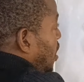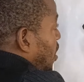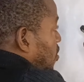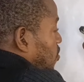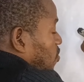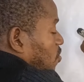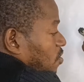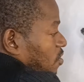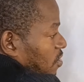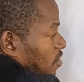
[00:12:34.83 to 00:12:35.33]

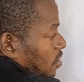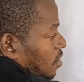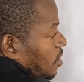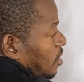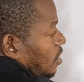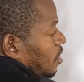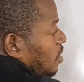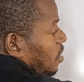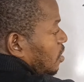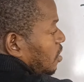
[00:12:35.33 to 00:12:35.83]
X
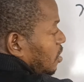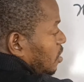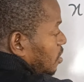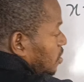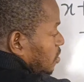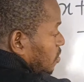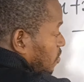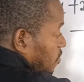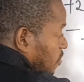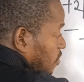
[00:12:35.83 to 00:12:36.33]

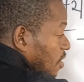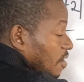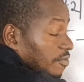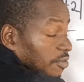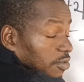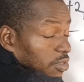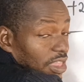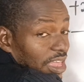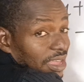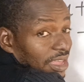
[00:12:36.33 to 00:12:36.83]
in
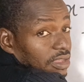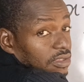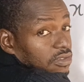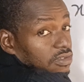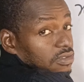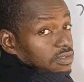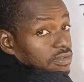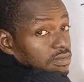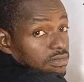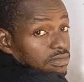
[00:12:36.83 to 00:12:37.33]

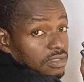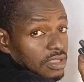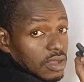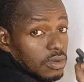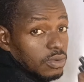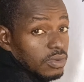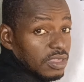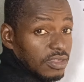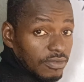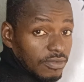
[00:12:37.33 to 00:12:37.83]
7x, that
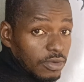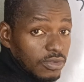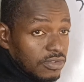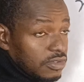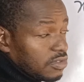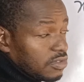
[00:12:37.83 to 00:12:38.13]
will give us